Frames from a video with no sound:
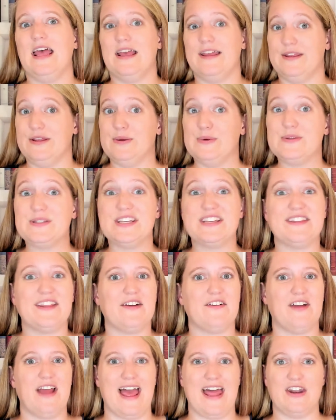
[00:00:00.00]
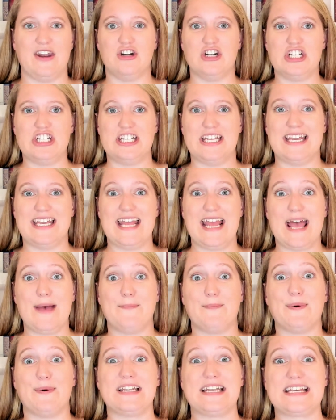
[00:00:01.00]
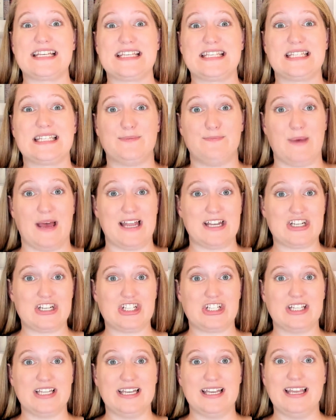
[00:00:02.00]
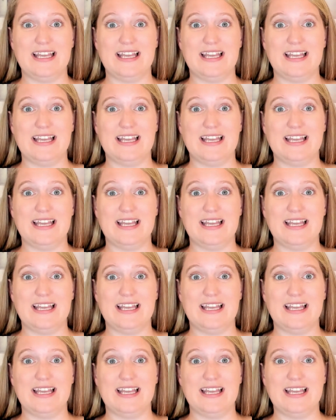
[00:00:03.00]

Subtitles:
using their energy, but especially